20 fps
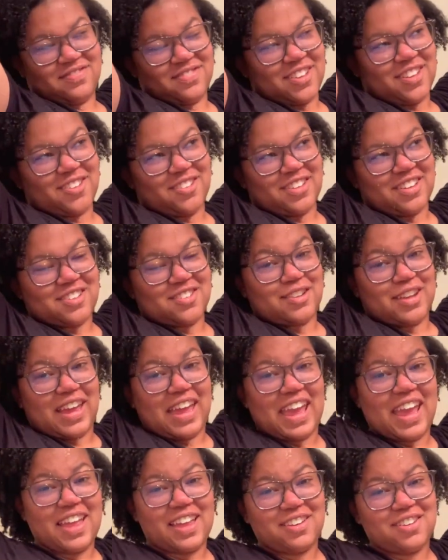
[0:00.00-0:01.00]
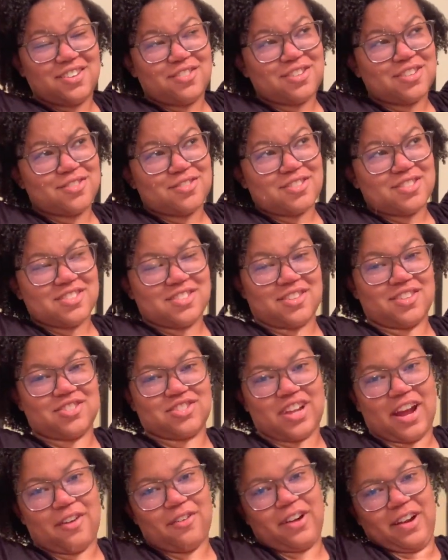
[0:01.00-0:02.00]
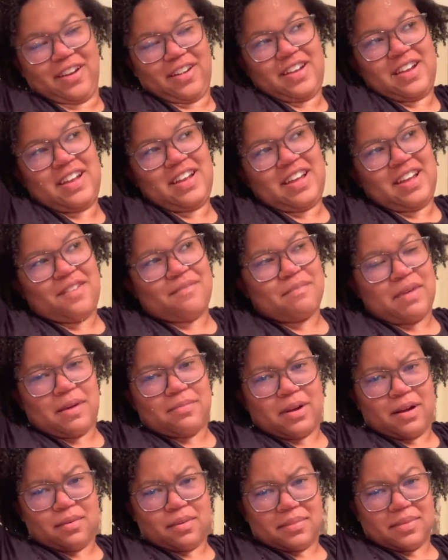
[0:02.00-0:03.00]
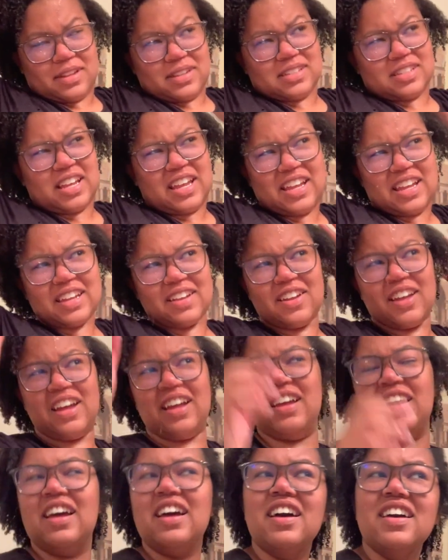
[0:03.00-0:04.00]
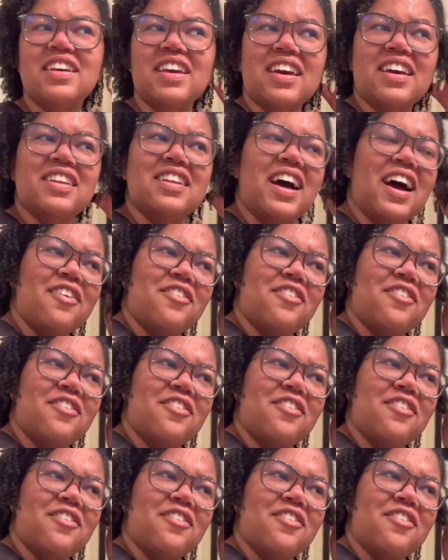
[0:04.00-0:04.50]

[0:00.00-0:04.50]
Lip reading: You can do this in the shower. My problem is, again, I